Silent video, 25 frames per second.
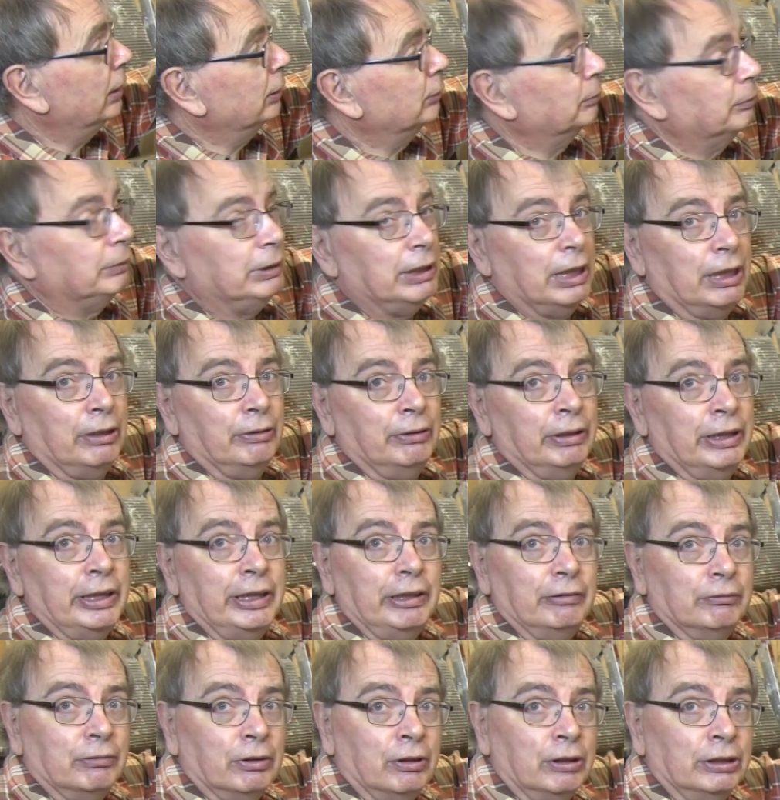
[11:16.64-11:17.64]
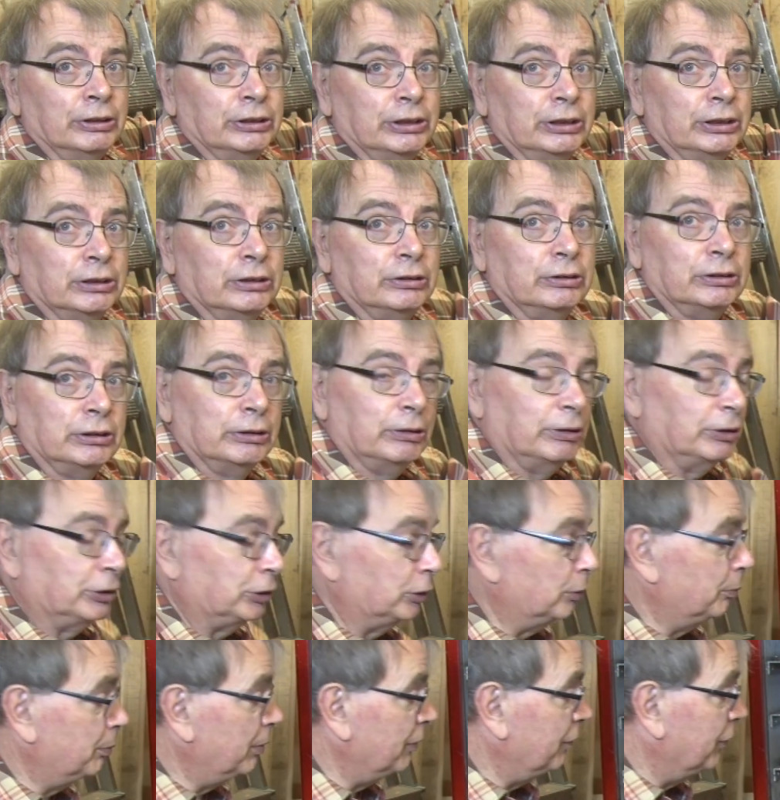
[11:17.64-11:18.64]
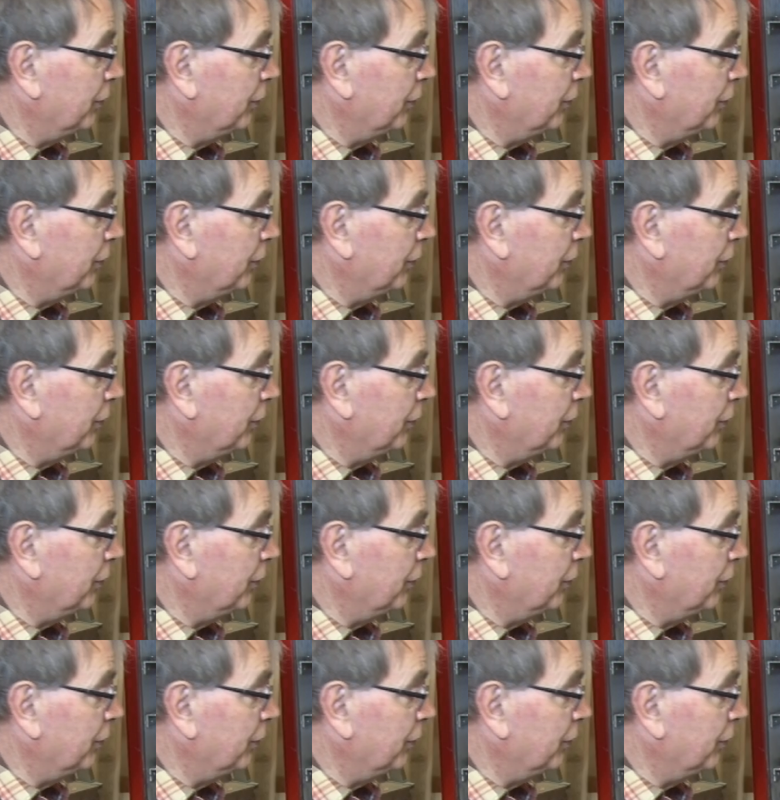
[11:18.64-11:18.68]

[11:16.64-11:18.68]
as we know, heat rises, so I should be